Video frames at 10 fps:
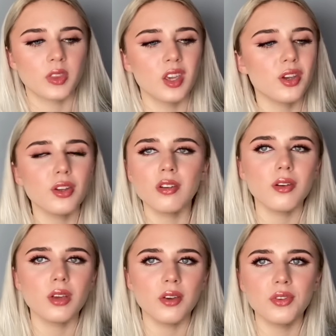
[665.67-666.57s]
You can, you know,
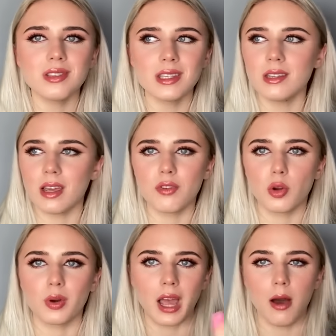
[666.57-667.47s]
if you see David
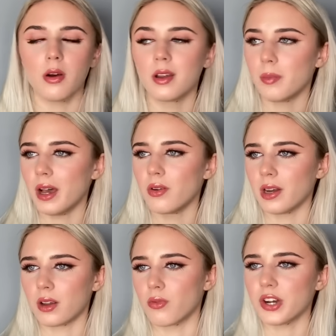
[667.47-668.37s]
Dobrik out and about in
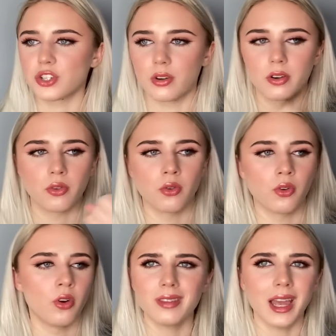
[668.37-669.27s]
like a restaurant
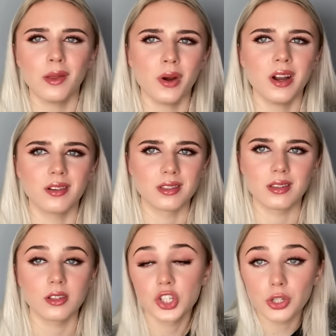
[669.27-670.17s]
or anywhere else,
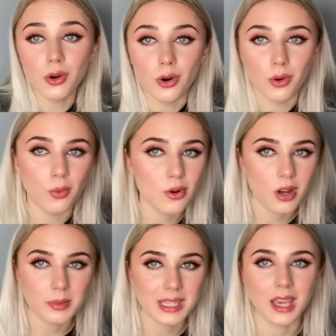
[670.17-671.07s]
sure, walk
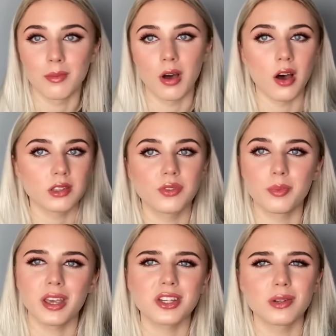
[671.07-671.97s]
up to him, ask for a
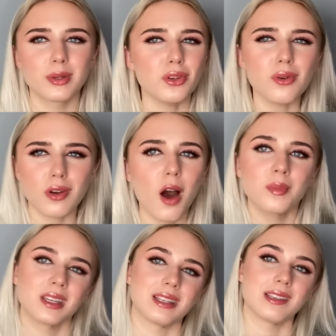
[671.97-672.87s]
picture, but don't come
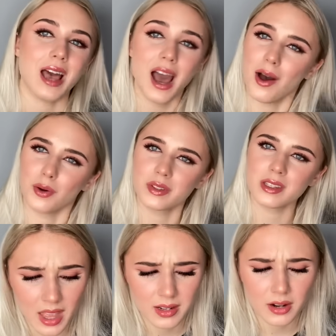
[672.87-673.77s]
to his
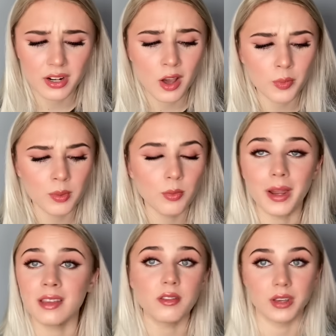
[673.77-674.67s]
house. There are now people
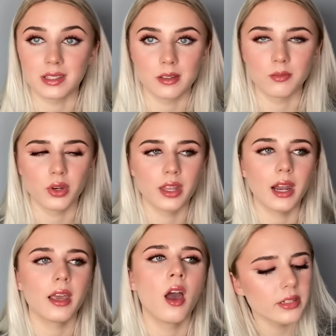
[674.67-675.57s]
playing the victim where they're
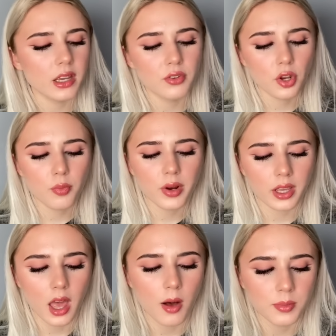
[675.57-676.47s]
like, David
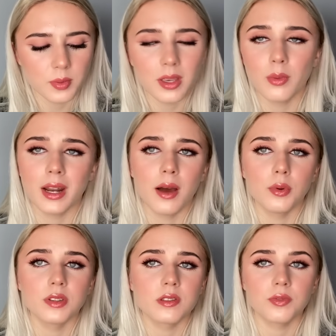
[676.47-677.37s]
Dobrik helped me when I
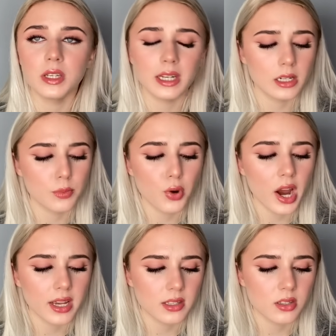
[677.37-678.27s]
was feeling
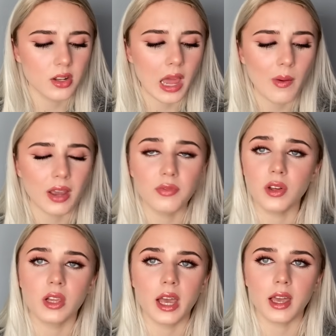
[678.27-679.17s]
depressed. So now I
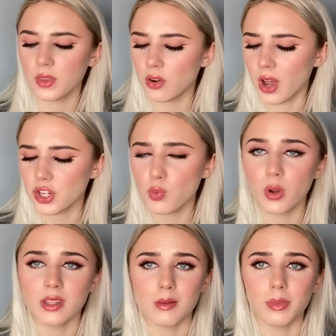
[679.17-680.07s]
feel like, you know, I just
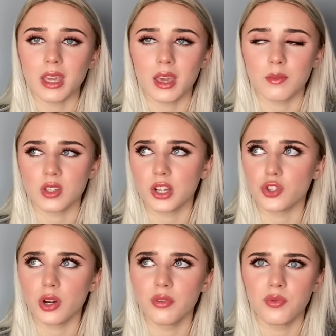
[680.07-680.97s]
wanted to meet him. So I
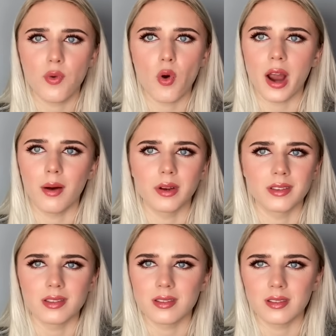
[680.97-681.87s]
drove 4
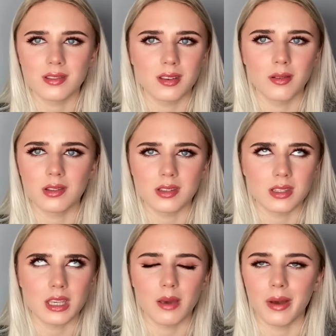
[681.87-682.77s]
hours to
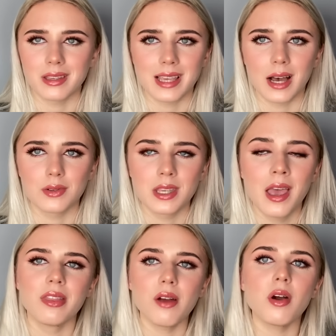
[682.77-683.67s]
see him at his house.
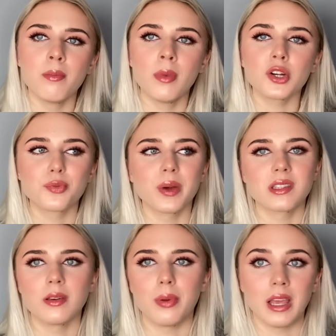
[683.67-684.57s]
There are much
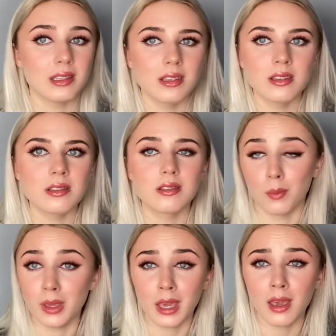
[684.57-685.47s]
better places to
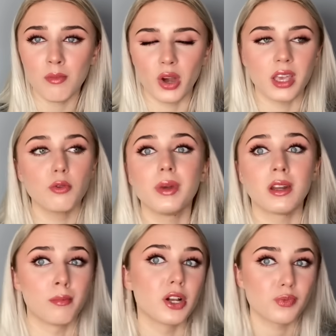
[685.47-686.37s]
meet him where he'll be
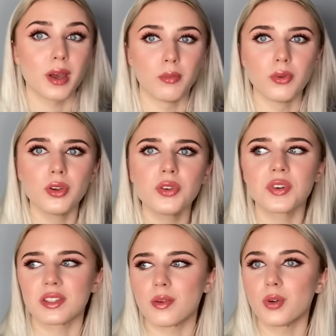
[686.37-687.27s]
in a much better mood, for
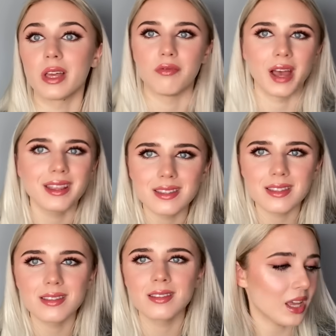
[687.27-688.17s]
example,
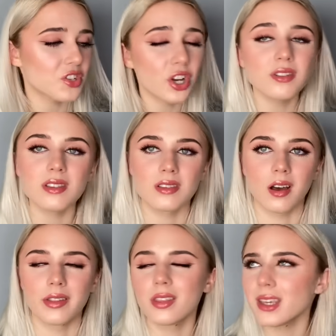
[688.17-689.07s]
events. And chances
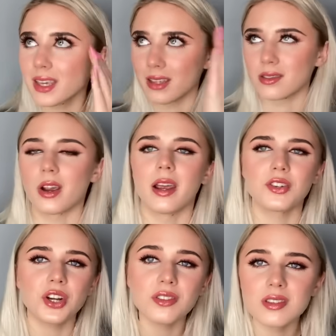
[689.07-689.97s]
are, the thing is, right,
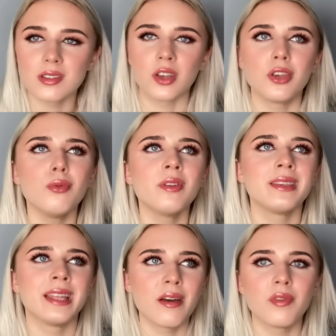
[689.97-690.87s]
chances are you will
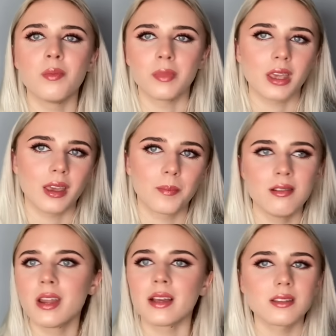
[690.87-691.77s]
never meet
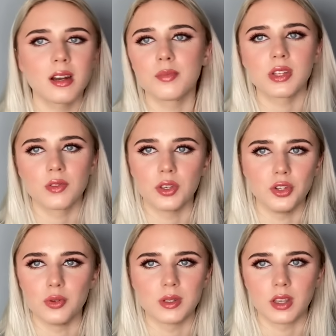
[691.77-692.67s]
99% of the
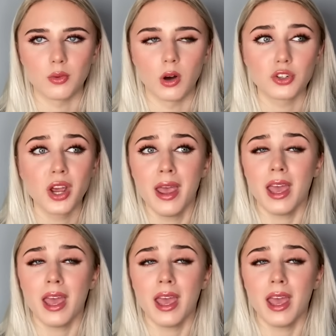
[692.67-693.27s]
YouTubers that you watch.